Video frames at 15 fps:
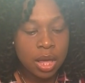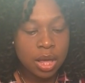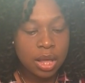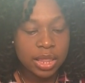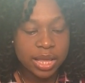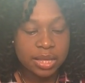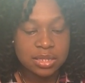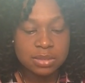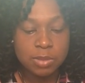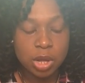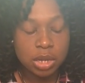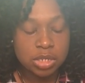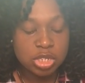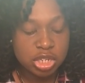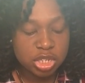like a
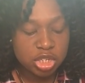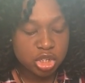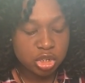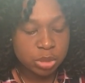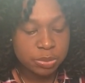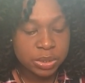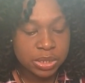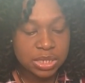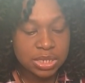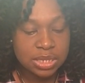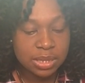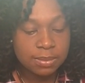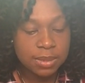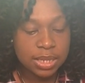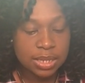small gesture, but it's
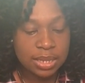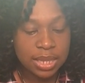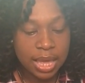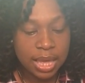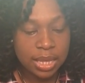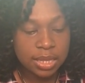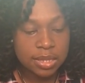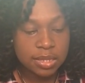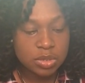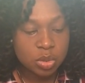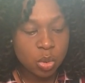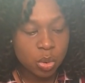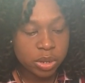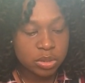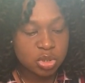something that is
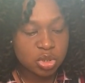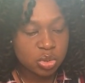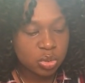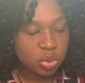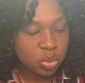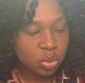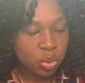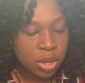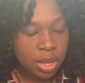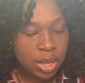going to,